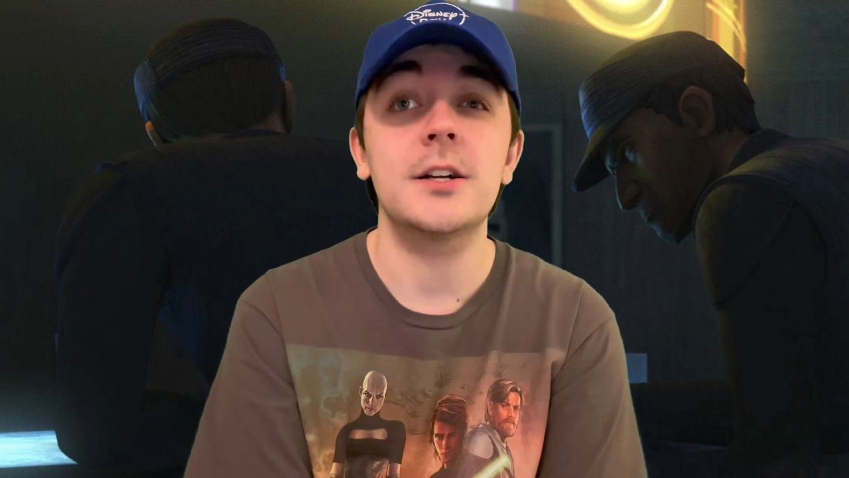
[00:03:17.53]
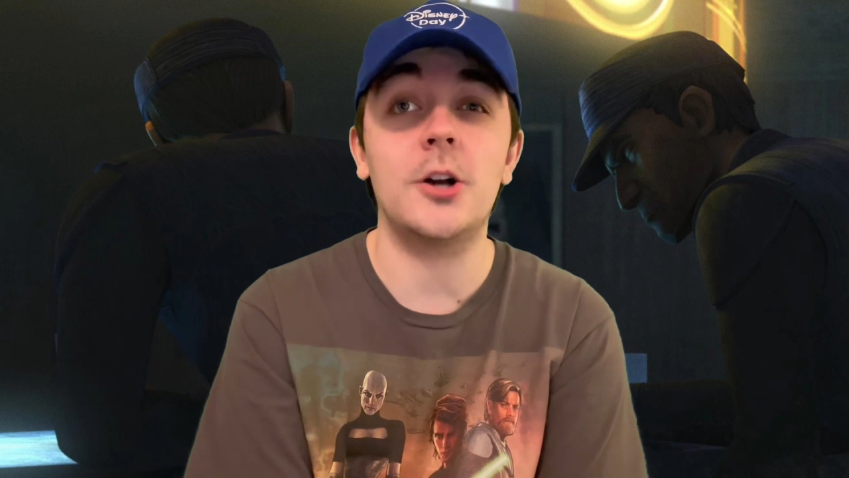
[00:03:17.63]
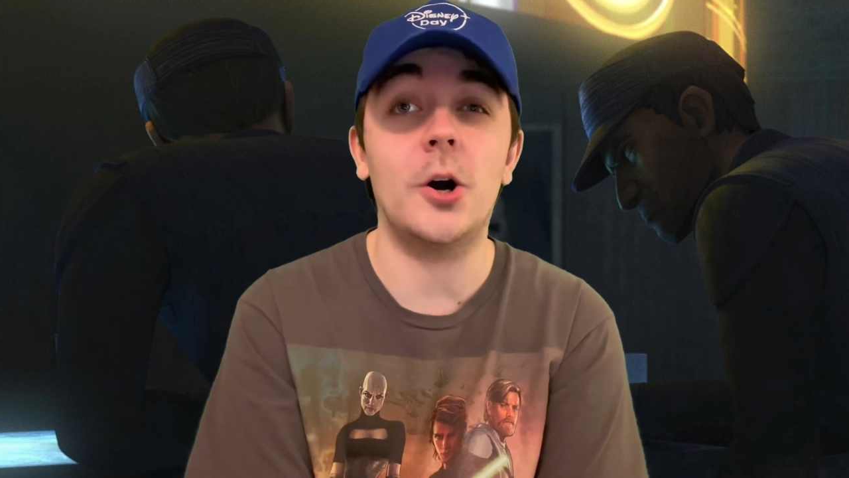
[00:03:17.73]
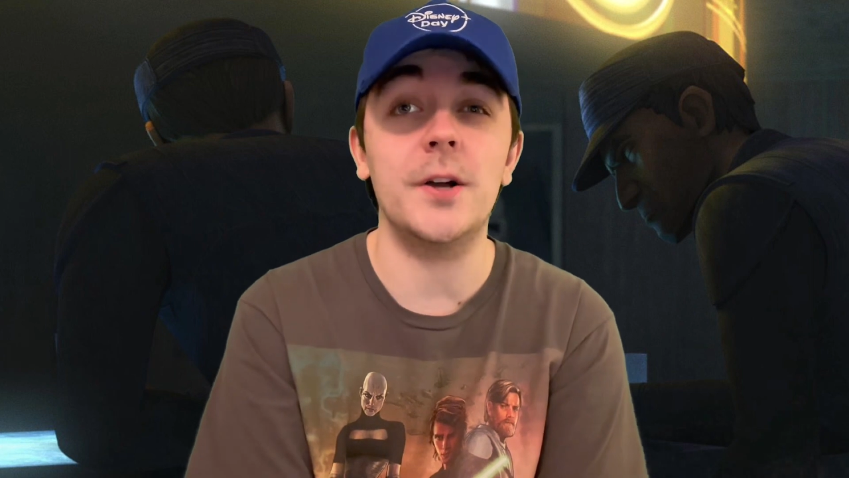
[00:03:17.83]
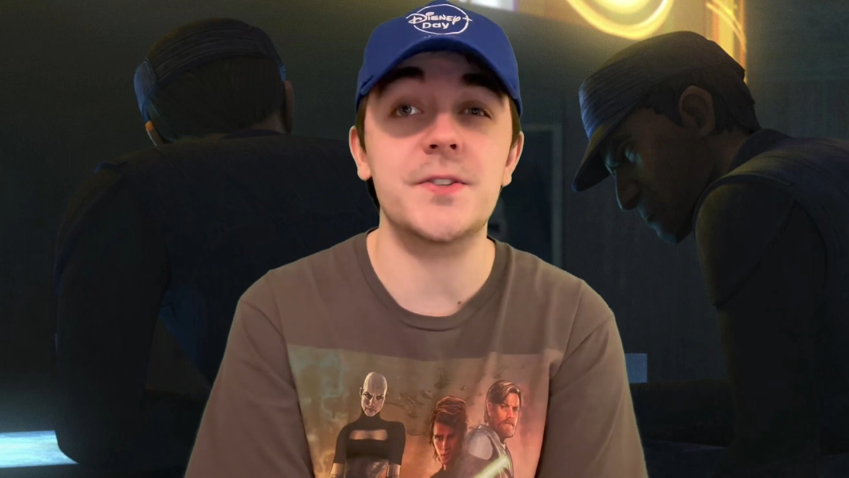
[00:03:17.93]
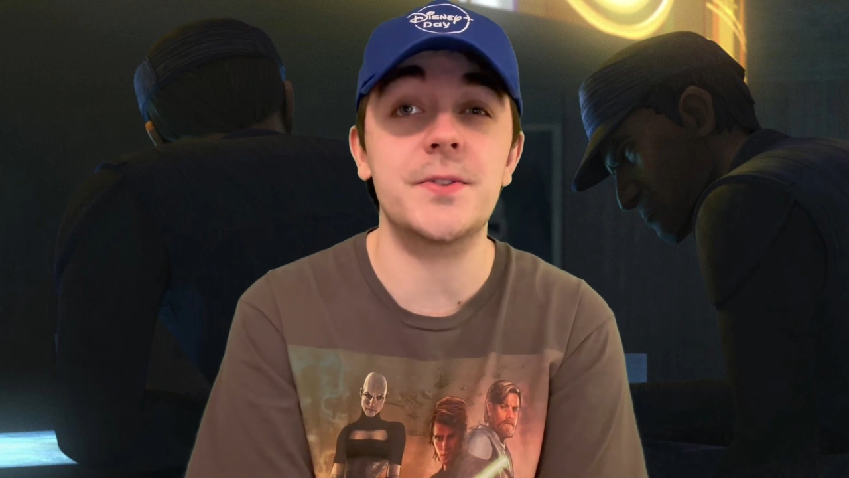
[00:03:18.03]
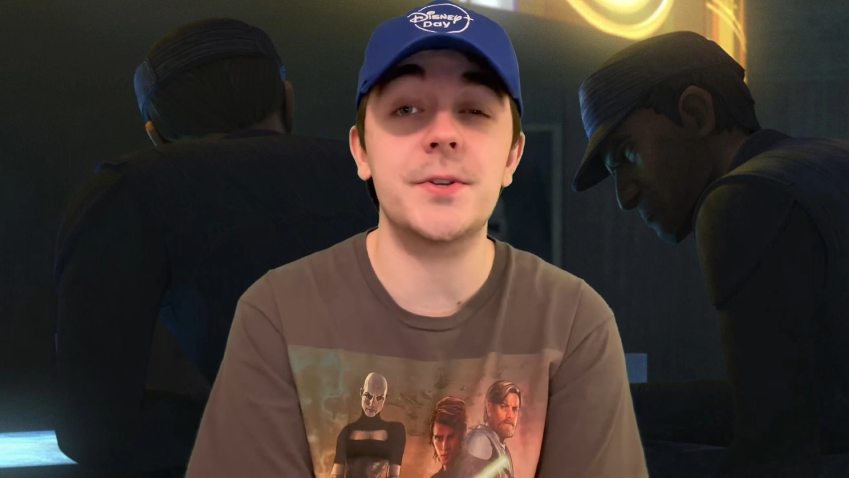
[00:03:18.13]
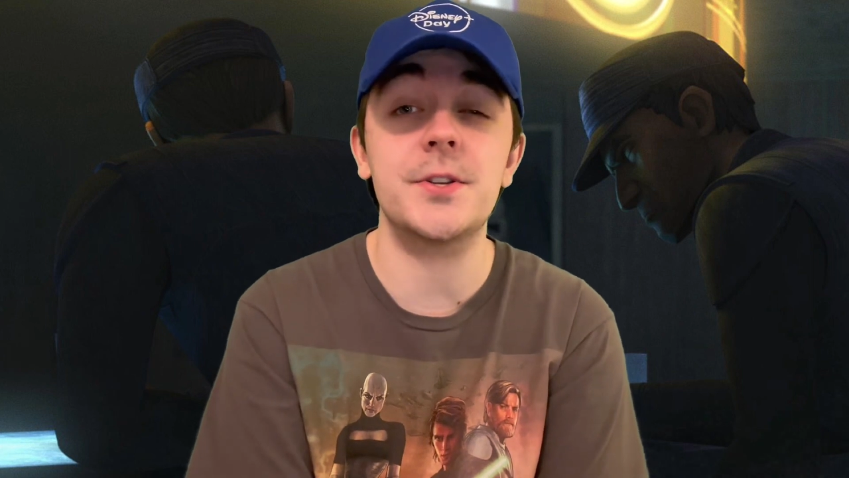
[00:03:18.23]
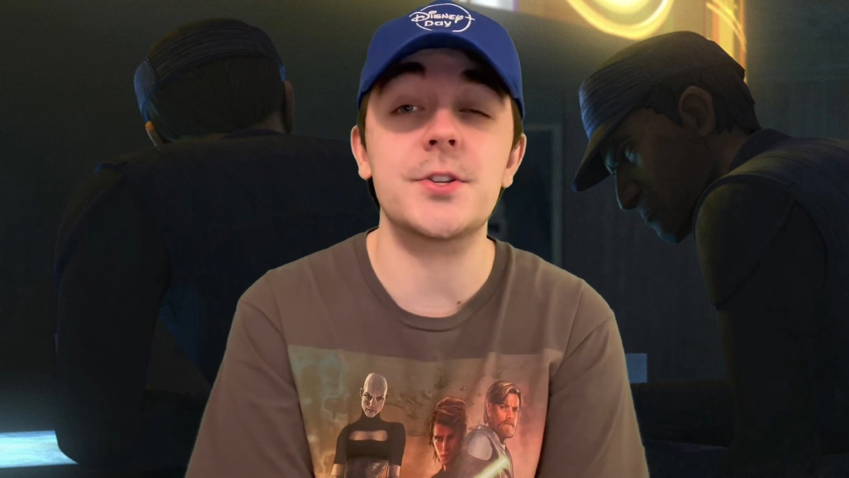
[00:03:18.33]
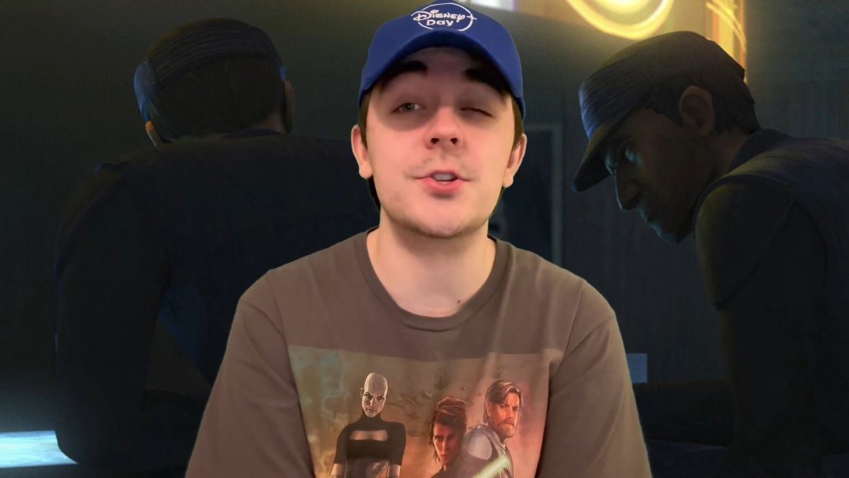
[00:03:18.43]
cause
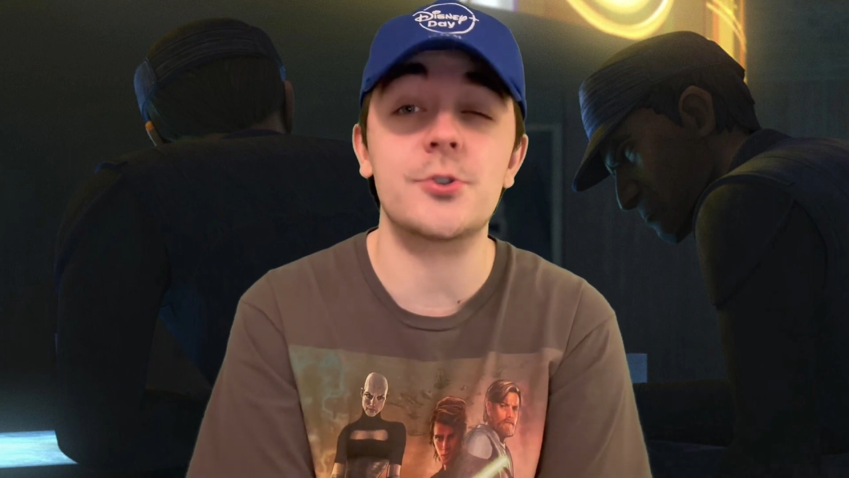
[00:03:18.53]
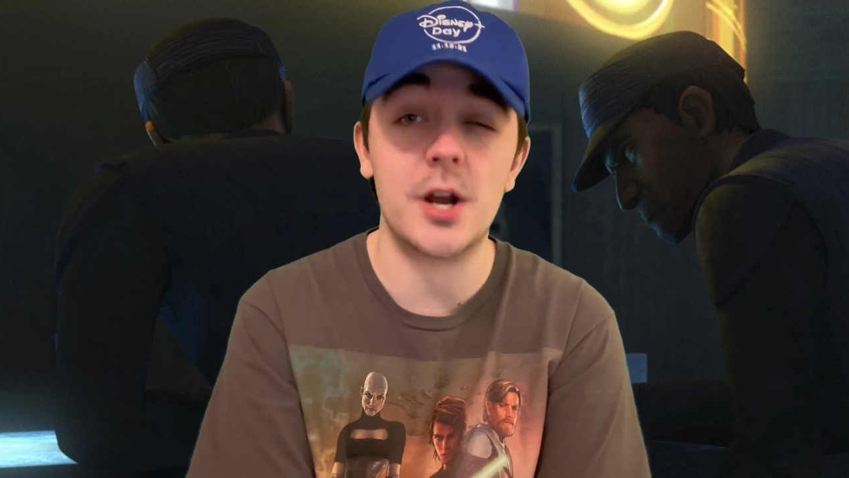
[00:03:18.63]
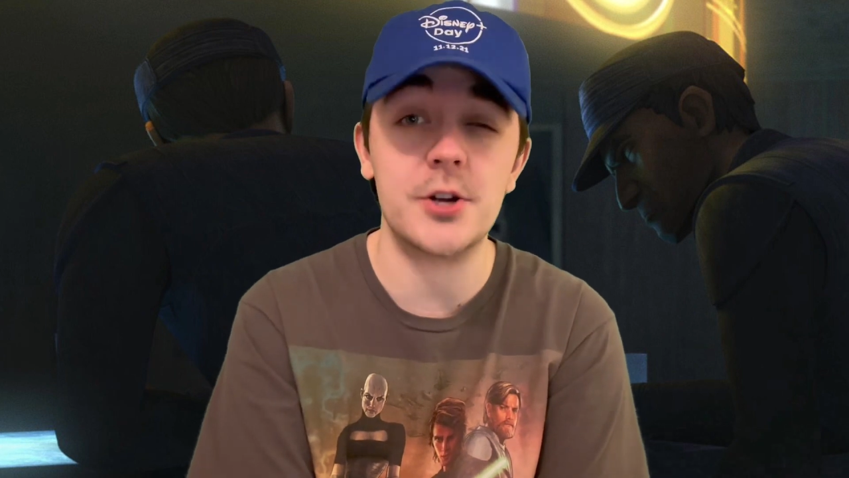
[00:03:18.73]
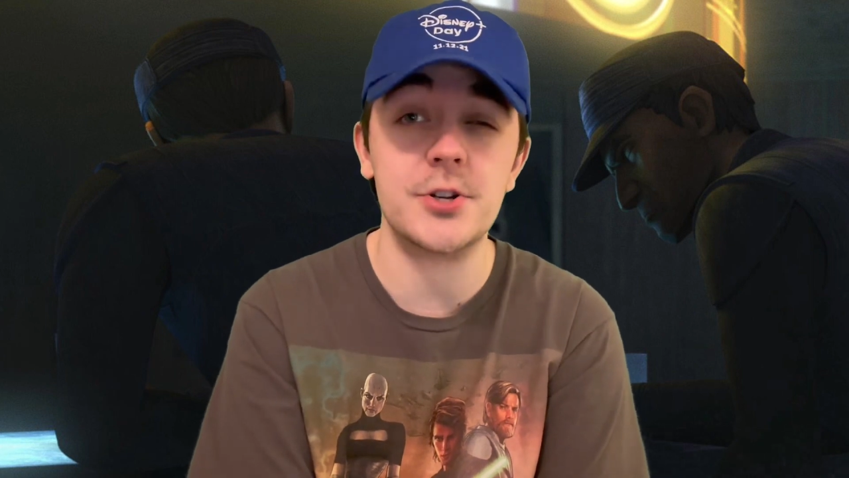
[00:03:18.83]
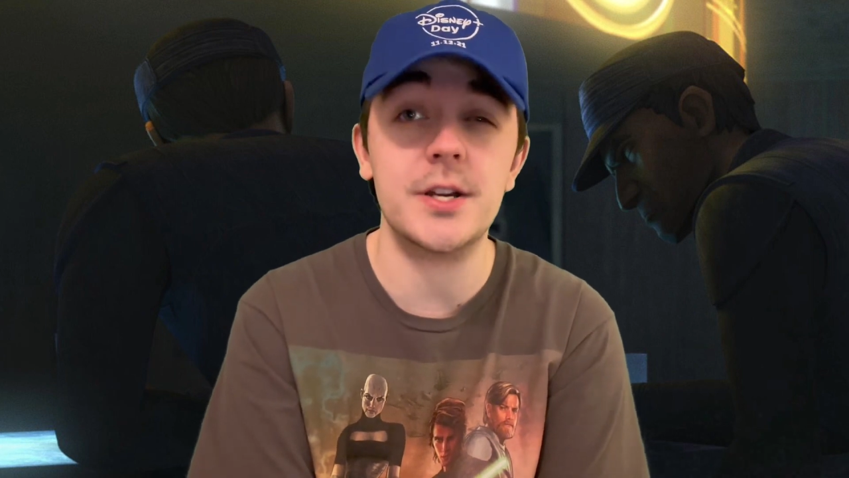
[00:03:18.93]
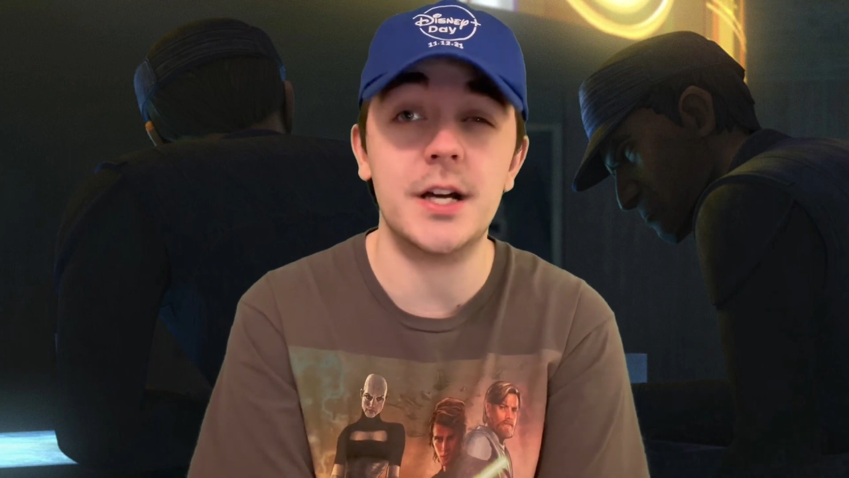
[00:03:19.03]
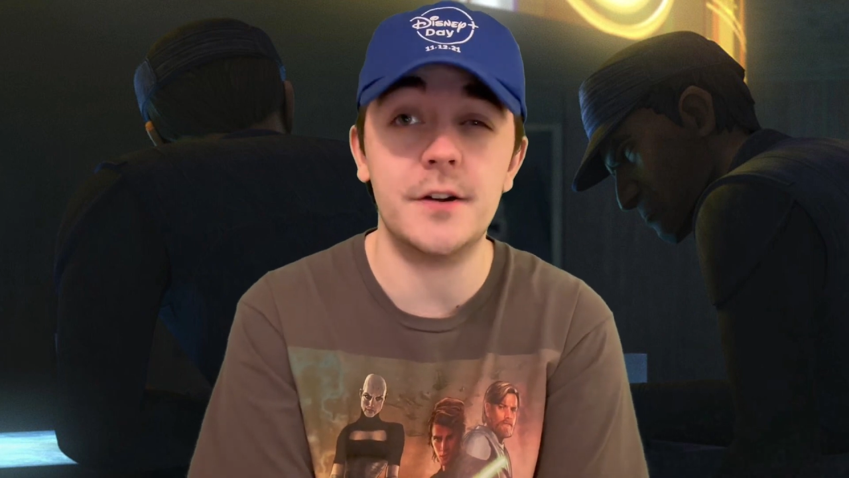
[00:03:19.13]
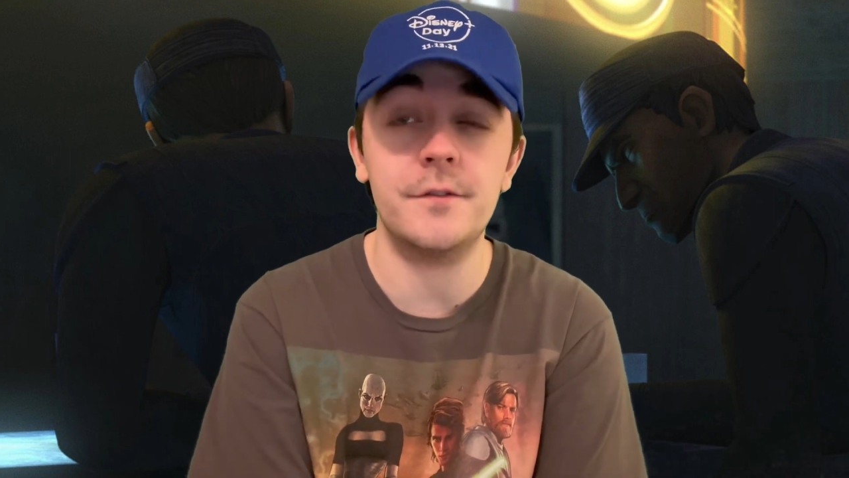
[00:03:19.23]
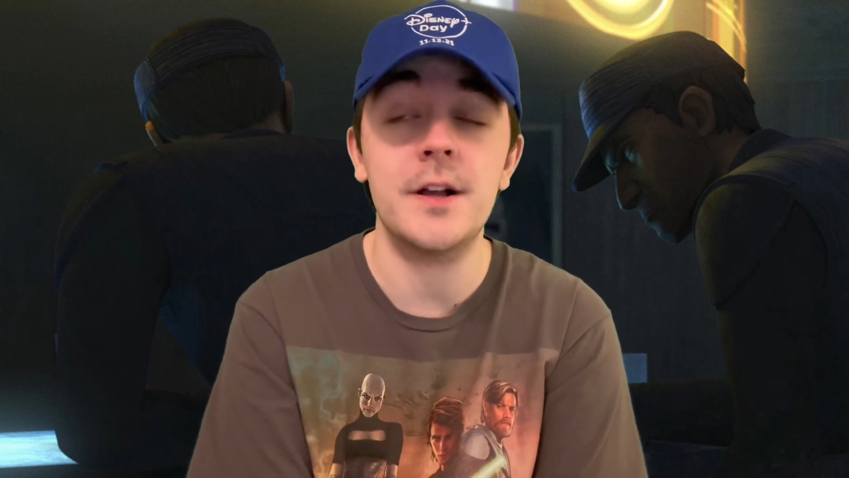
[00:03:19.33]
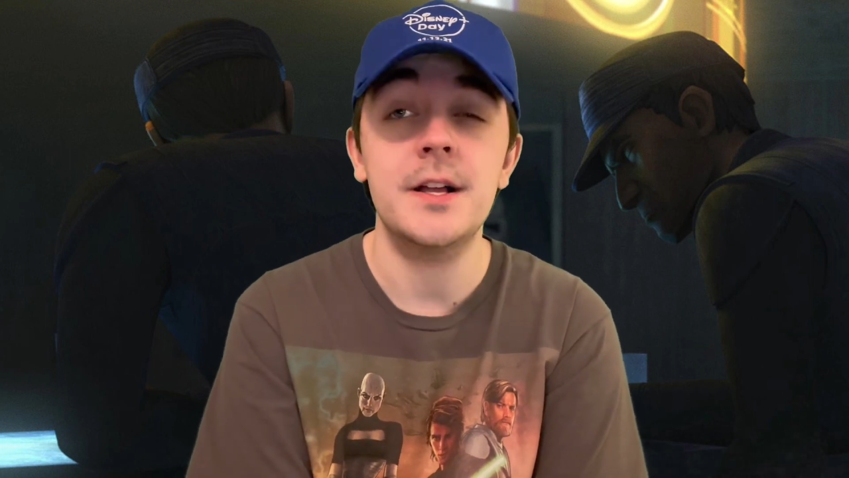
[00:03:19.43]
the destruction
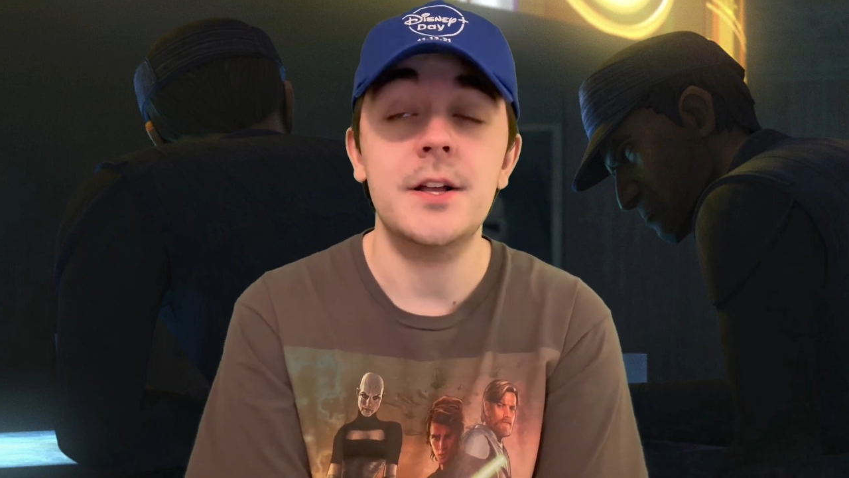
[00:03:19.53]
of